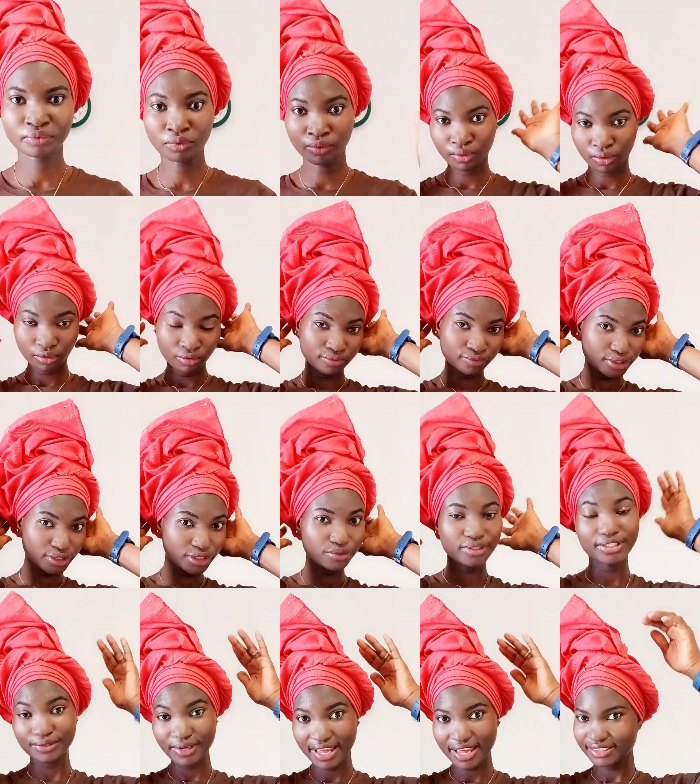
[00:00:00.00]
up and down, looking
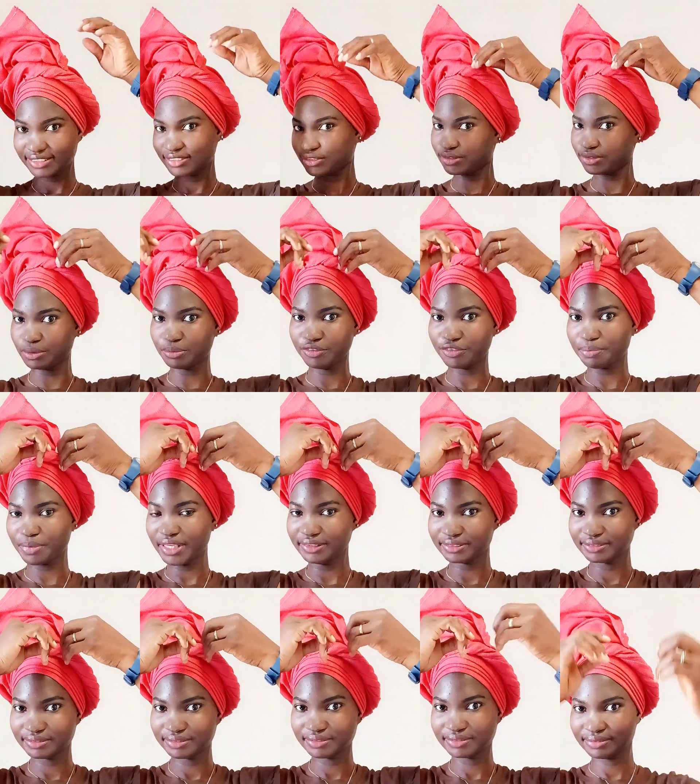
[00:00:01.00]
for who will do it for you.
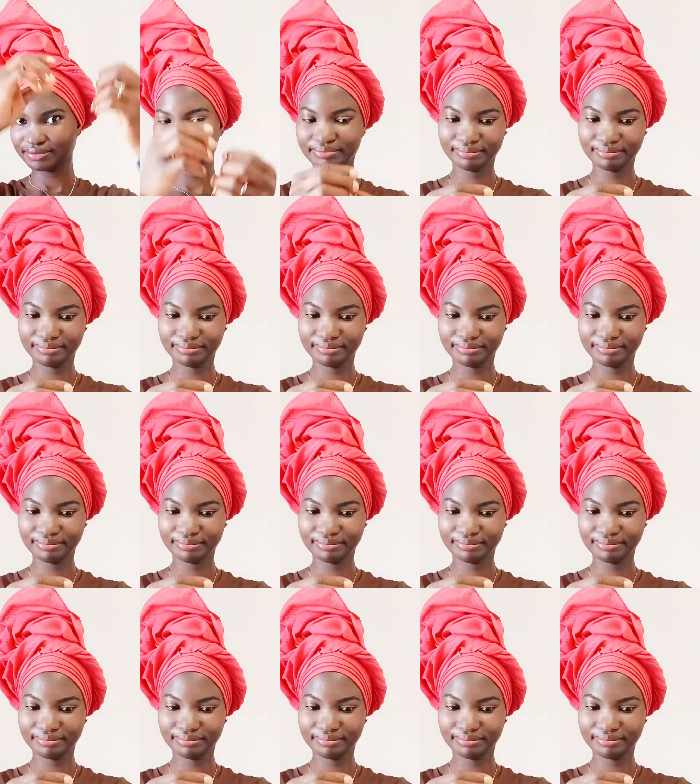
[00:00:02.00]
So